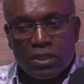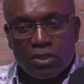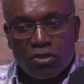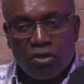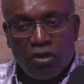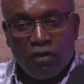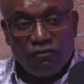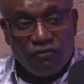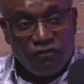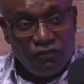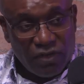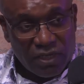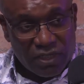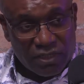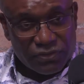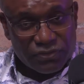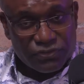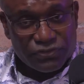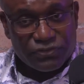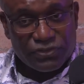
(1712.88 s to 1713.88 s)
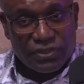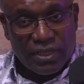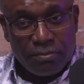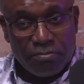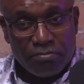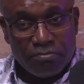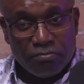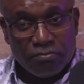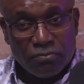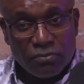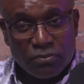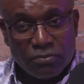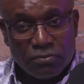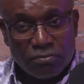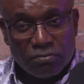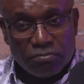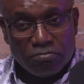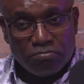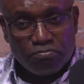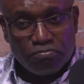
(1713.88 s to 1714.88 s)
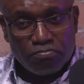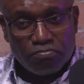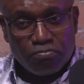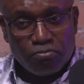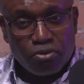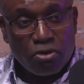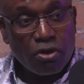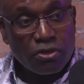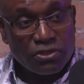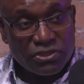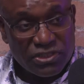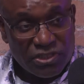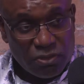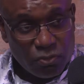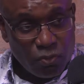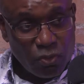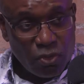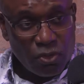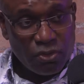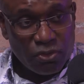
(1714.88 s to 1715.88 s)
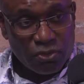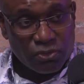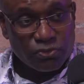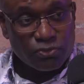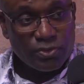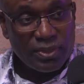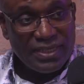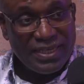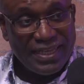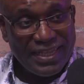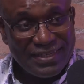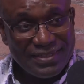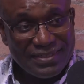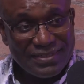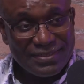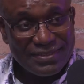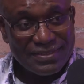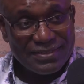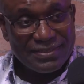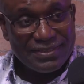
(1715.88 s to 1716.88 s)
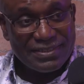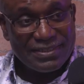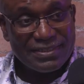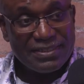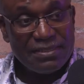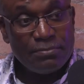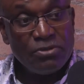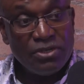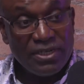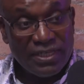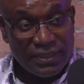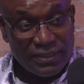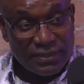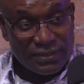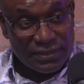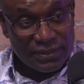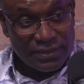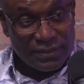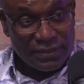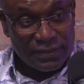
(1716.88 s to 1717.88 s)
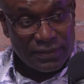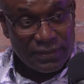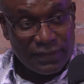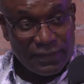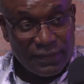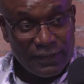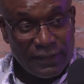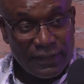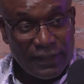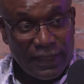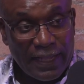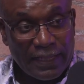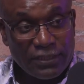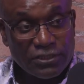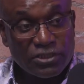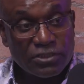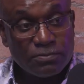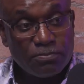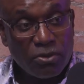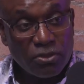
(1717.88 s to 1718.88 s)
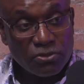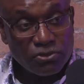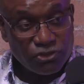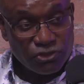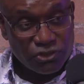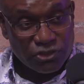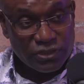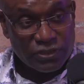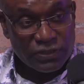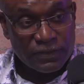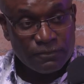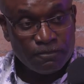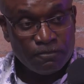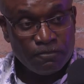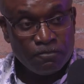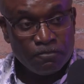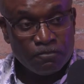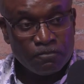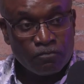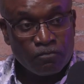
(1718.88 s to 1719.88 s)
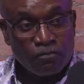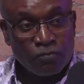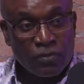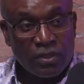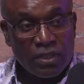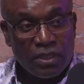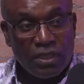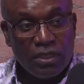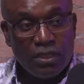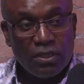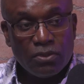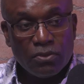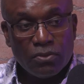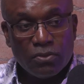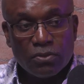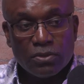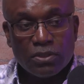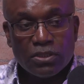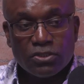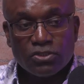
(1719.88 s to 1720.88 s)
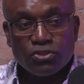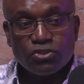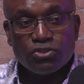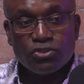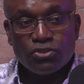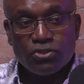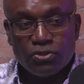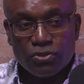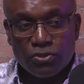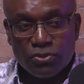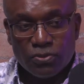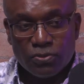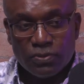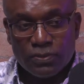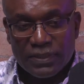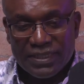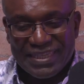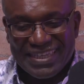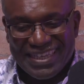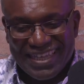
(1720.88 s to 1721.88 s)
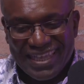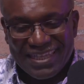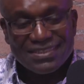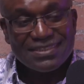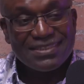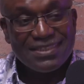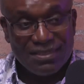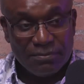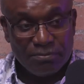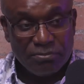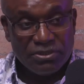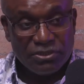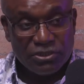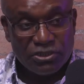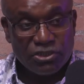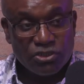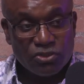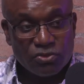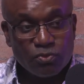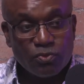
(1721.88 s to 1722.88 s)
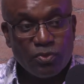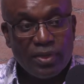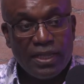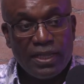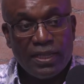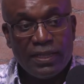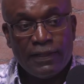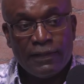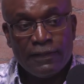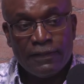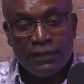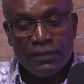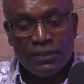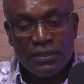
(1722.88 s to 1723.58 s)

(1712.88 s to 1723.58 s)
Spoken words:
Conflicts and proxy wars were then stimulated and sponsored in order to get to the position where